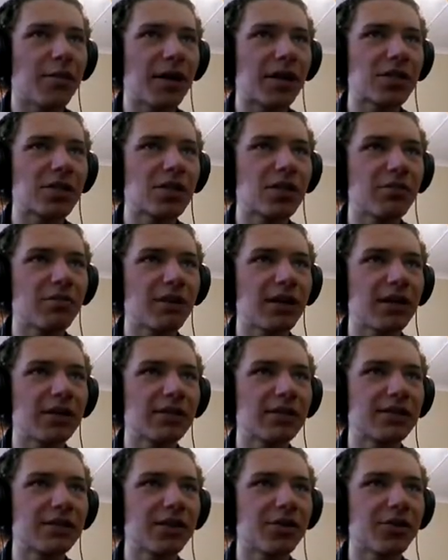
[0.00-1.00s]
actually playing
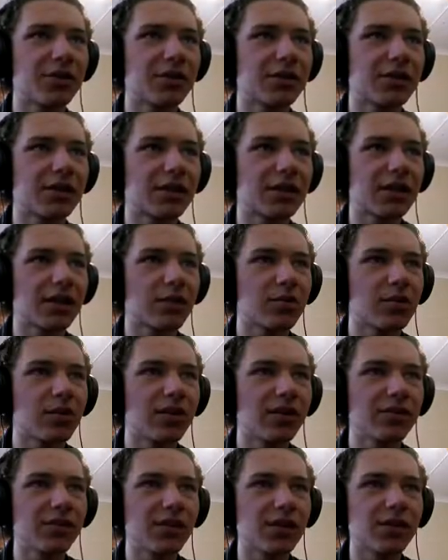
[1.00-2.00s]
serious. I can't
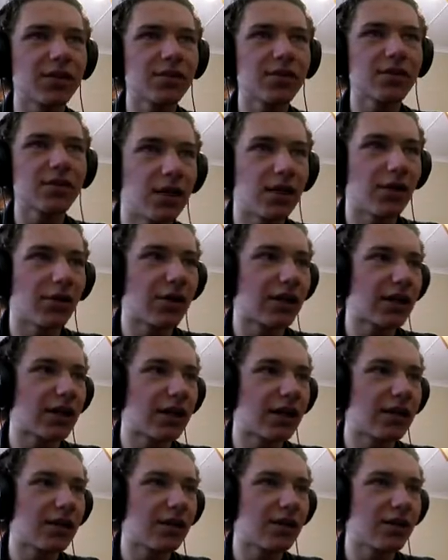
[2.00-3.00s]
believe this. No, I
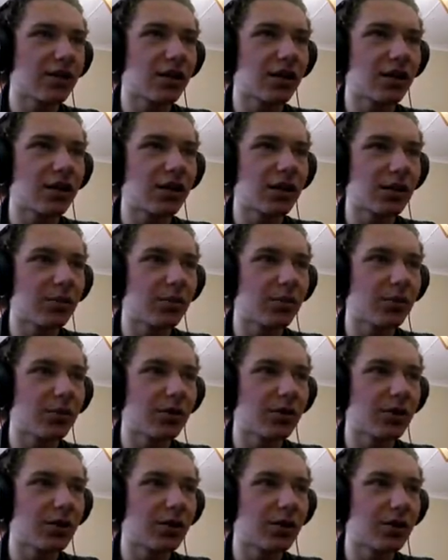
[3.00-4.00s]
can't hear the kid anymore.
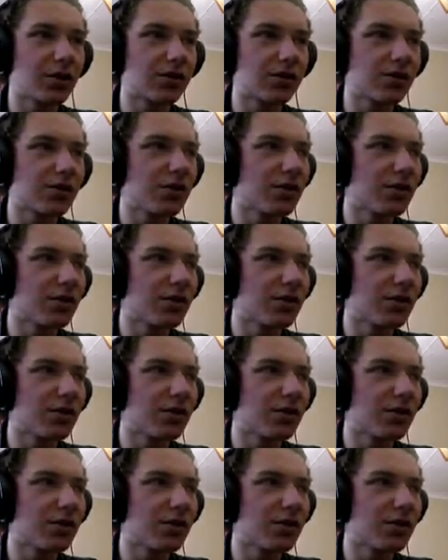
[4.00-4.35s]
Alright, that's good.